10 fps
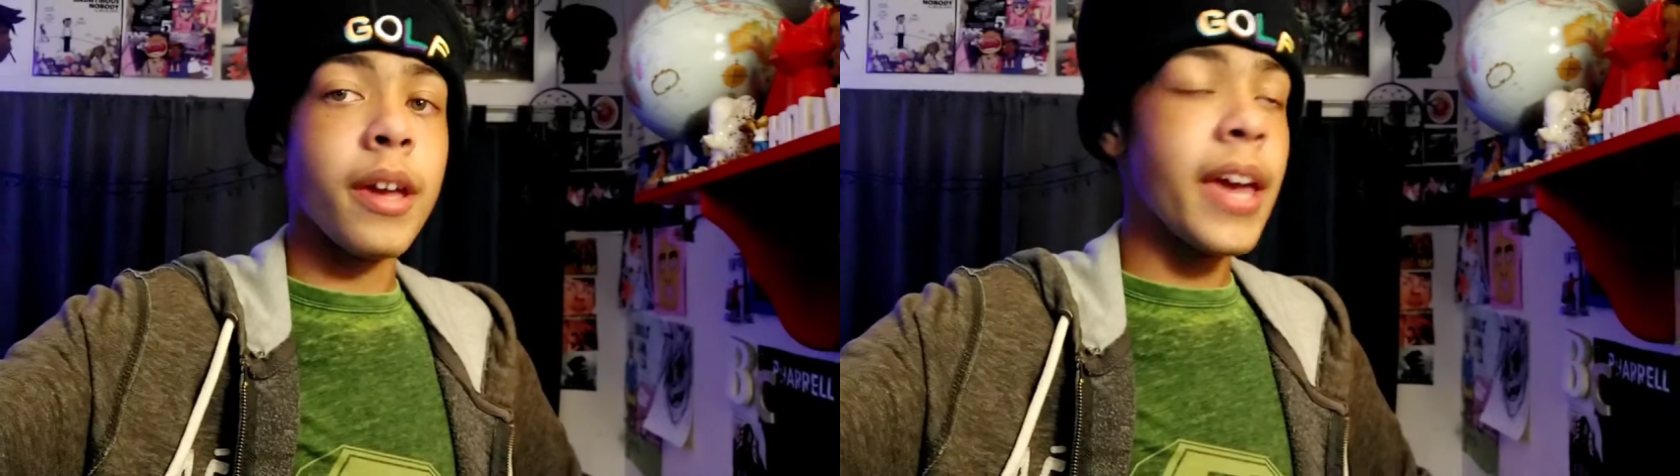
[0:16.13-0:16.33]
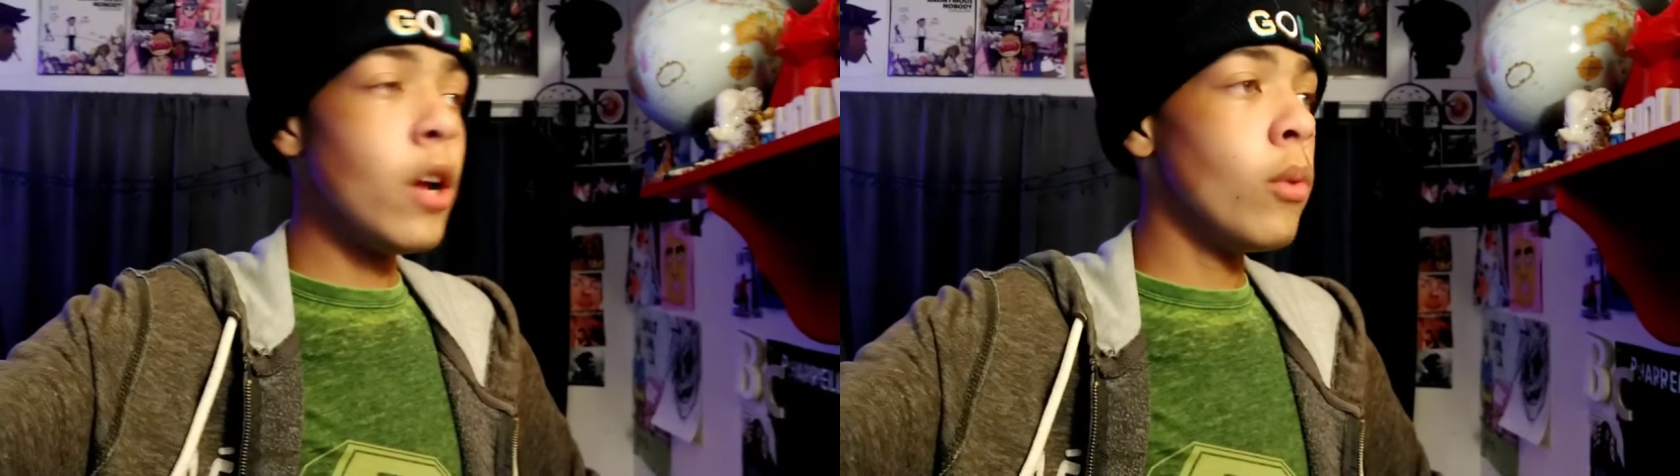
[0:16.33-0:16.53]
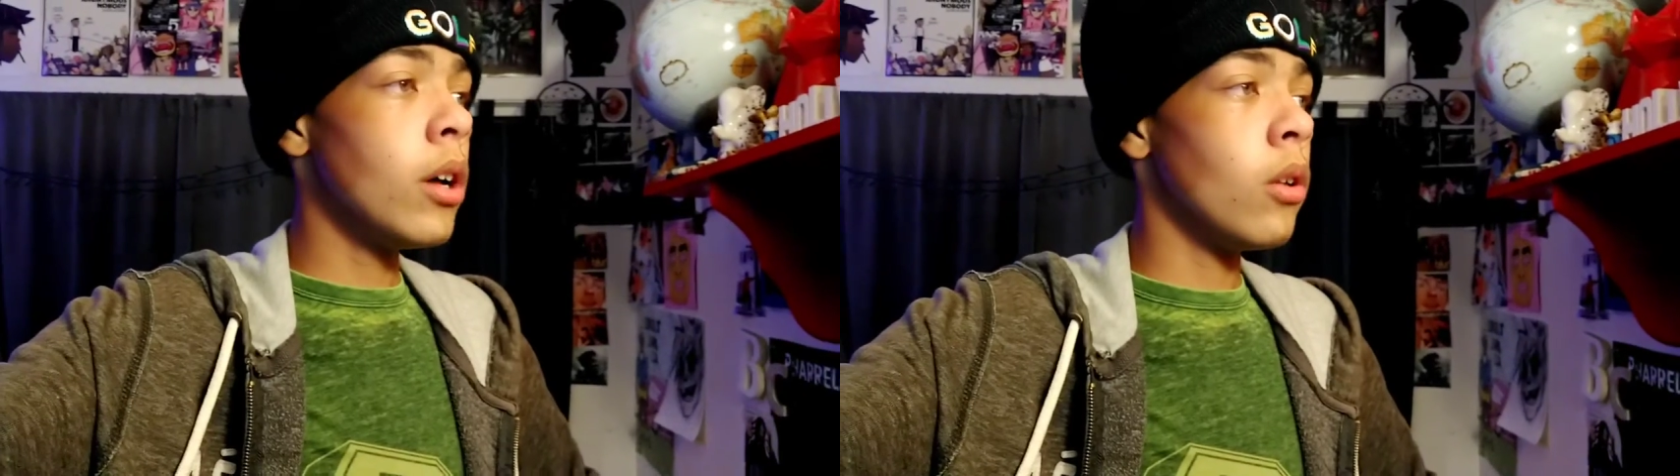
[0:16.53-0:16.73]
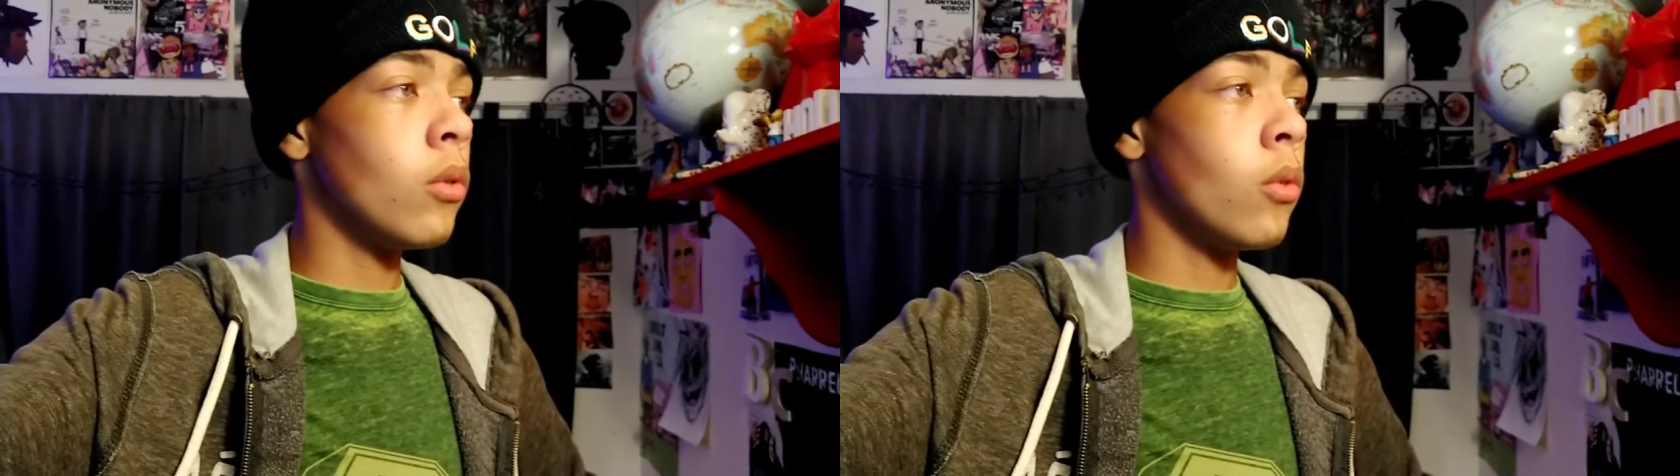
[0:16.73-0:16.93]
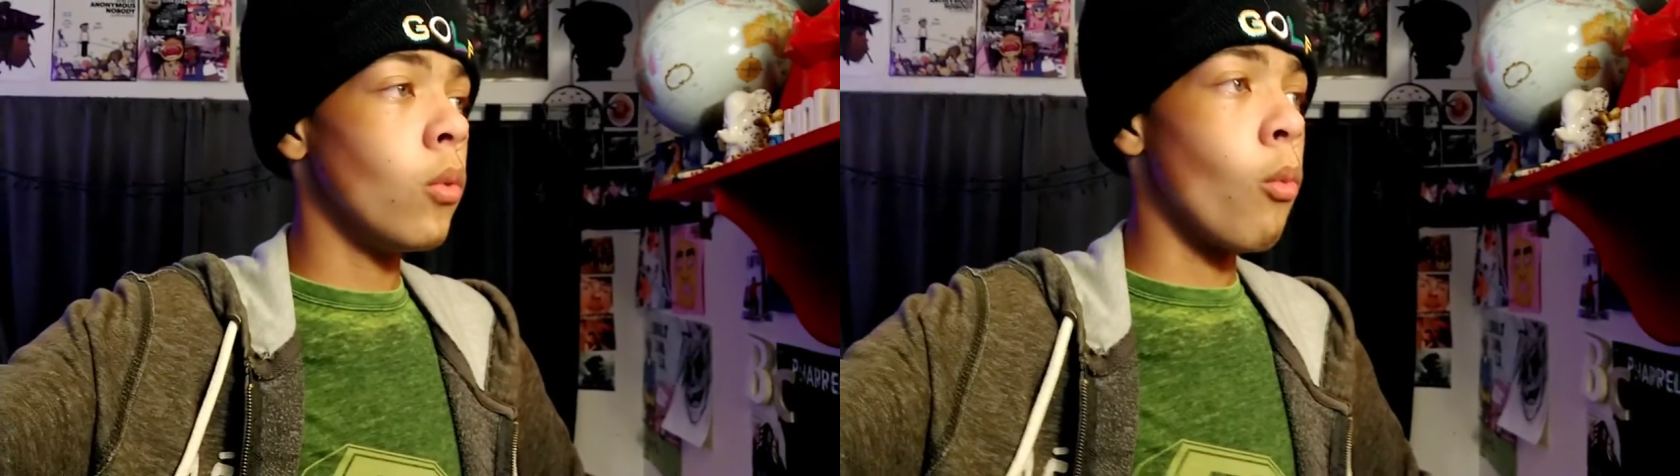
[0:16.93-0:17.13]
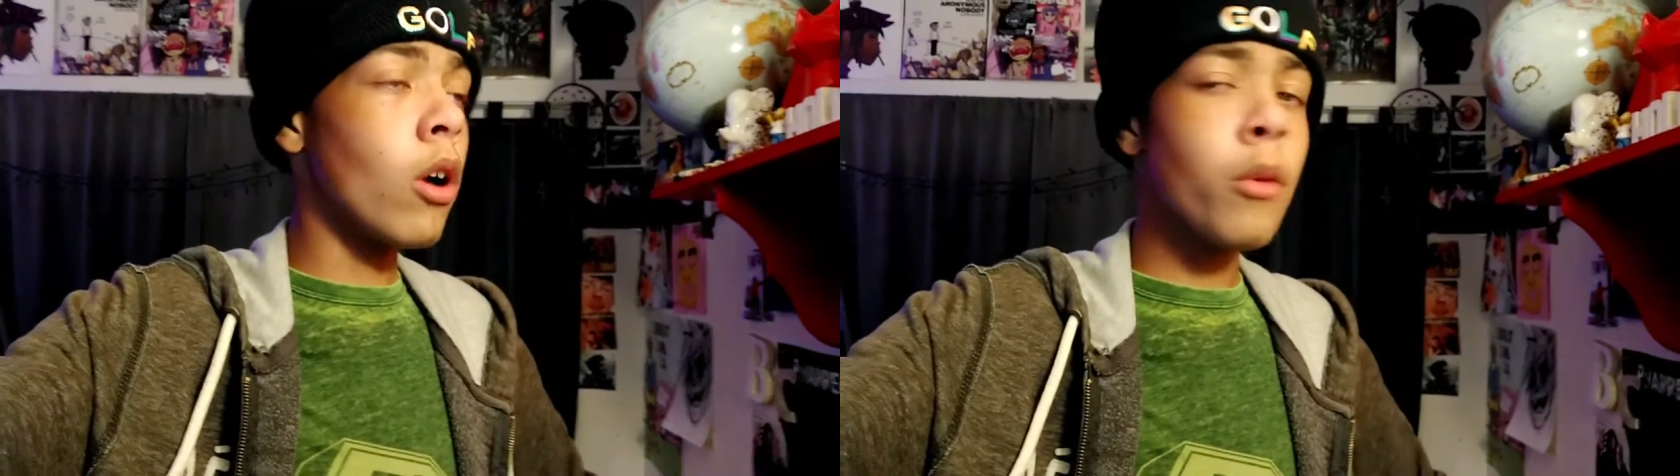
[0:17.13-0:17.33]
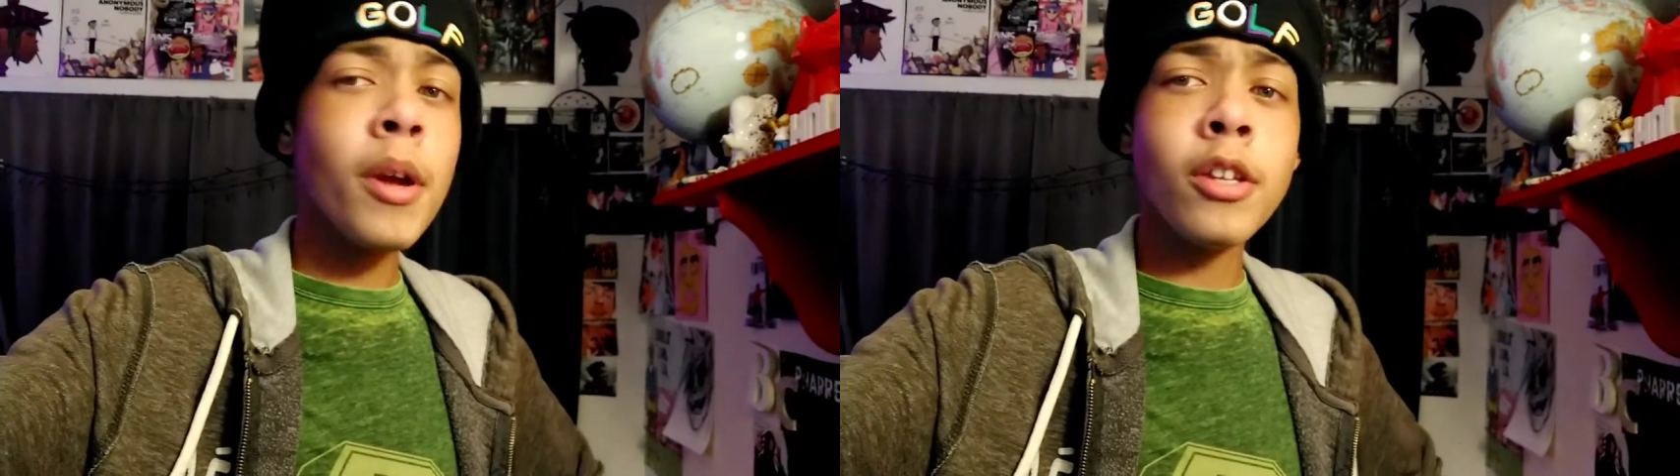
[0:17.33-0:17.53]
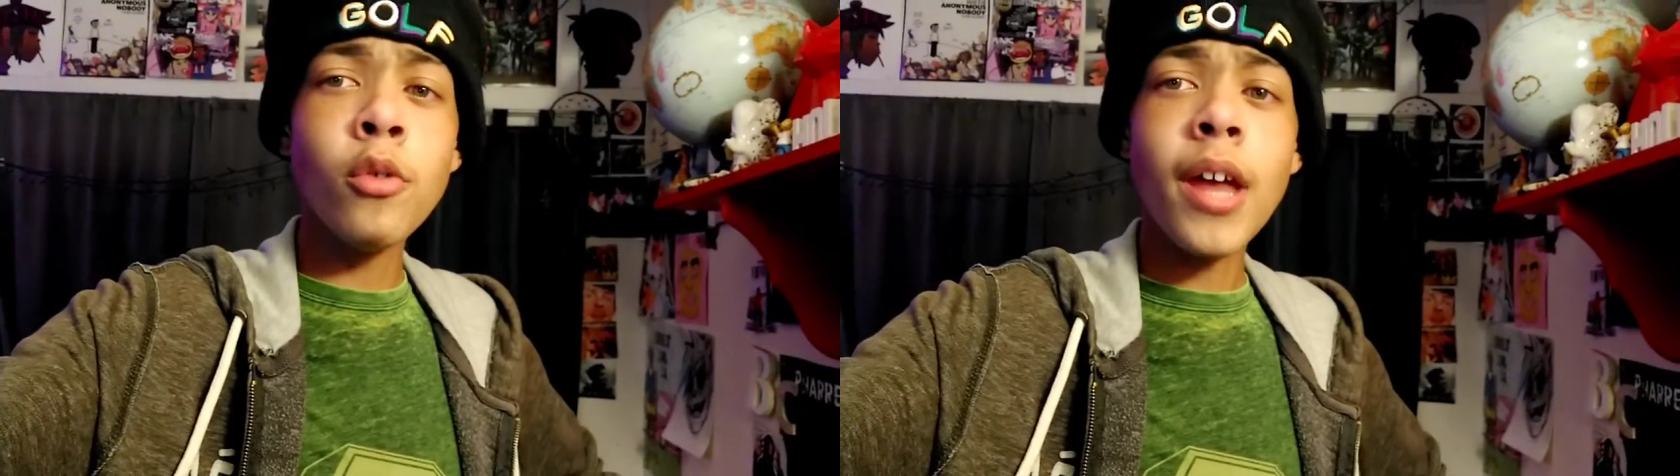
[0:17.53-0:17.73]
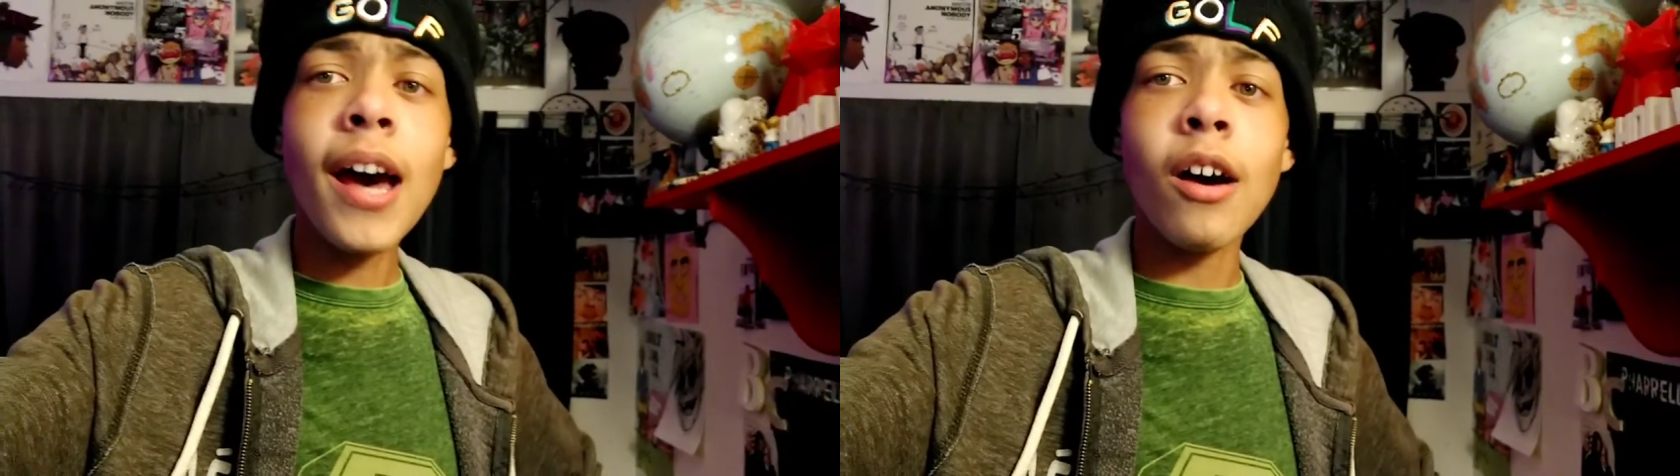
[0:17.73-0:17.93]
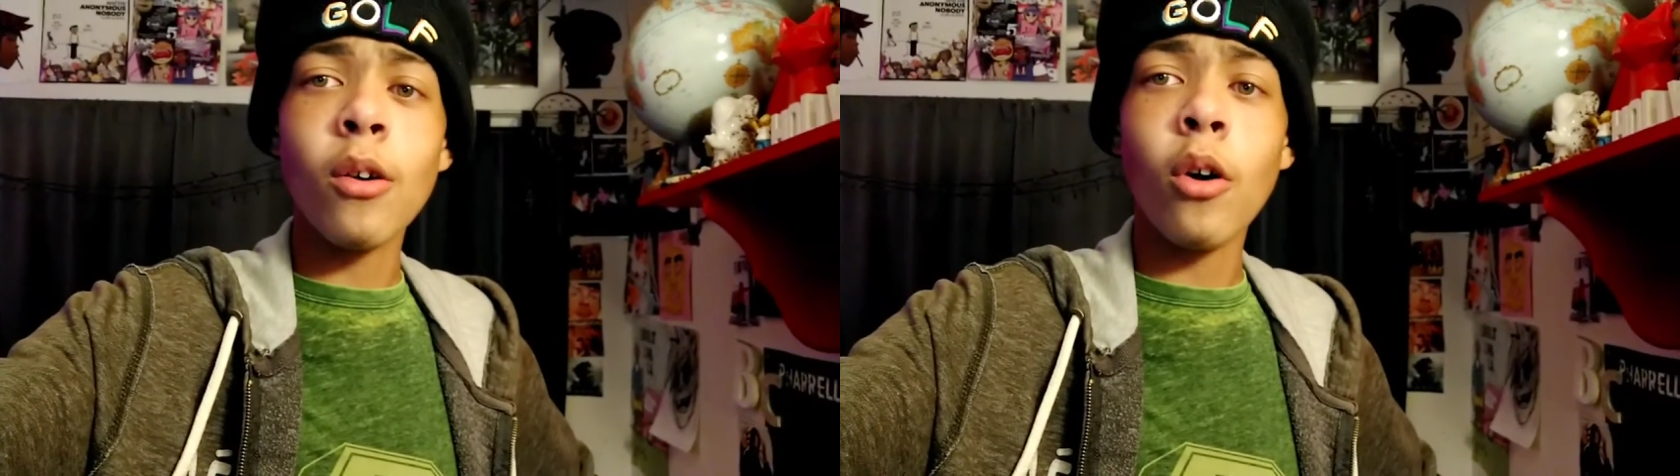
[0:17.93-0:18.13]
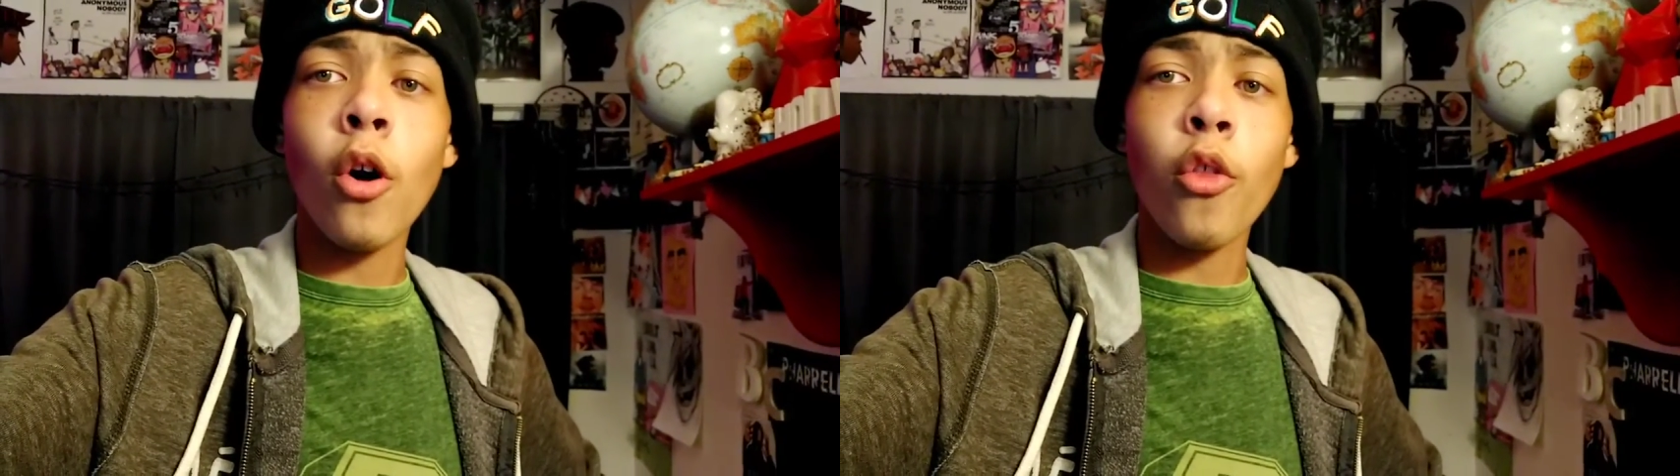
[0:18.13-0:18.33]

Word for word: Okay, well, what do we do now?